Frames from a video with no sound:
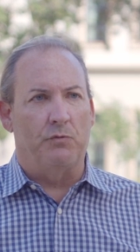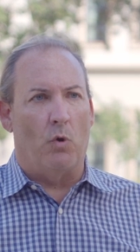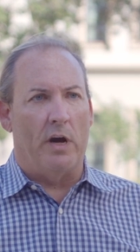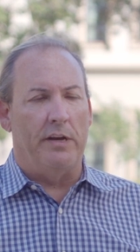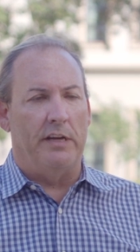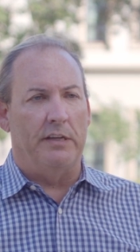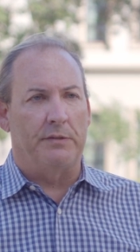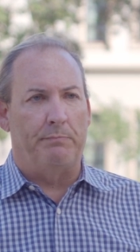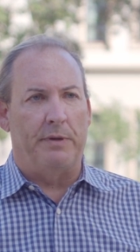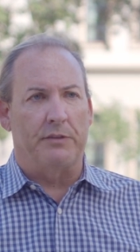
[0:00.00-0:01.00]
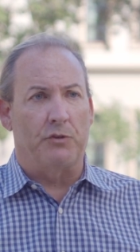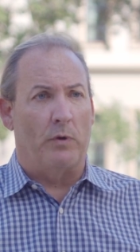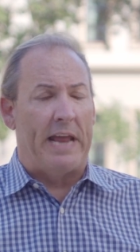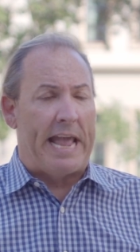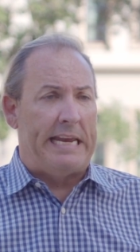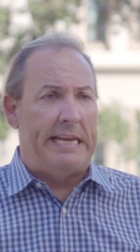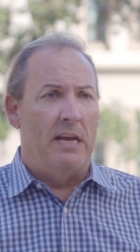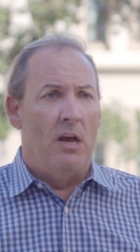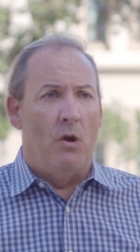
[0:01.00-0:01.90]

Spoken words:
One is Business 180,